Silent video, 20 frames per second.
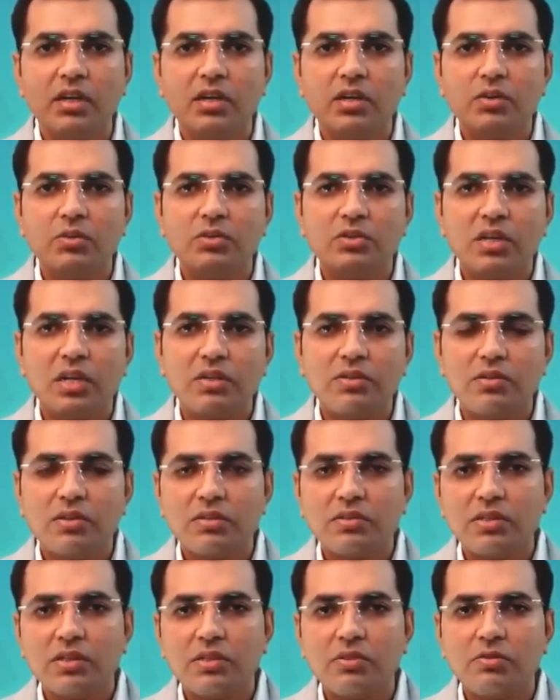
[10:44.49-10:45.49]
Gujarat
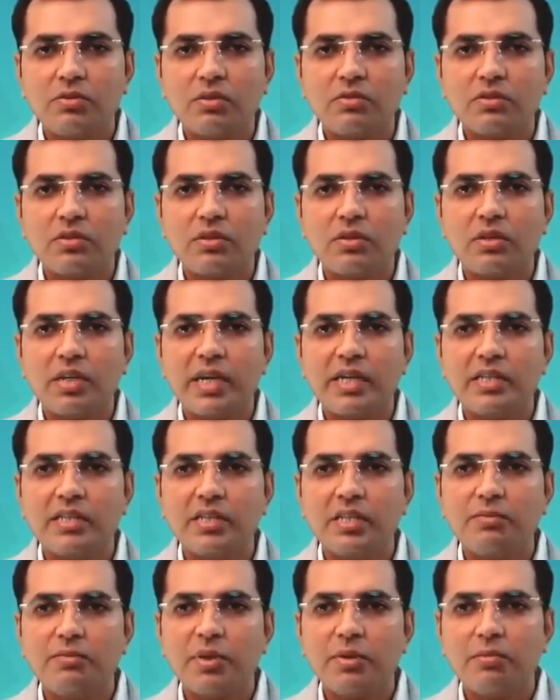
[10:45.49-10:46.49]
University
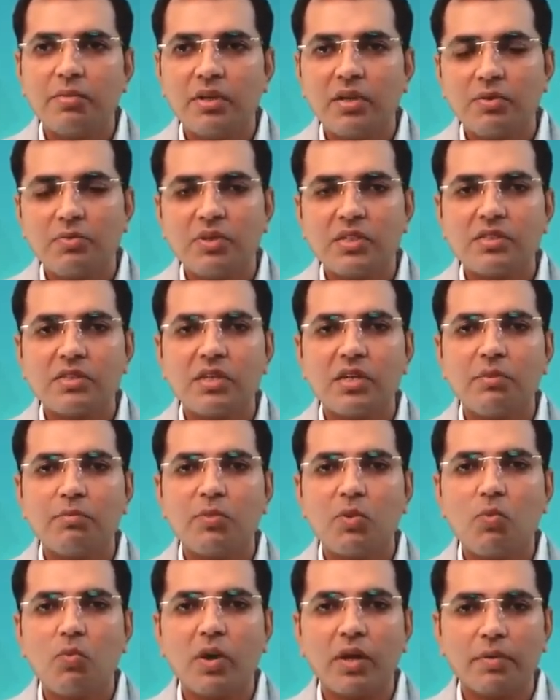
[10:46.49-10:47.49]
2019 paper, question number
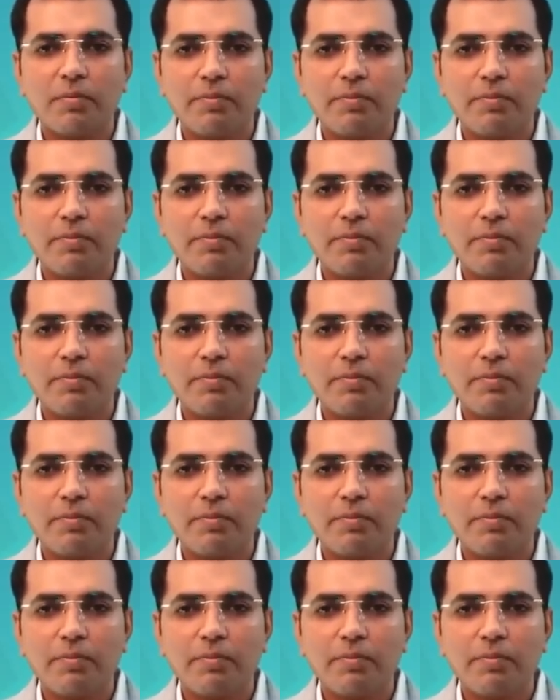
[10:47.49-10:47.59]
1.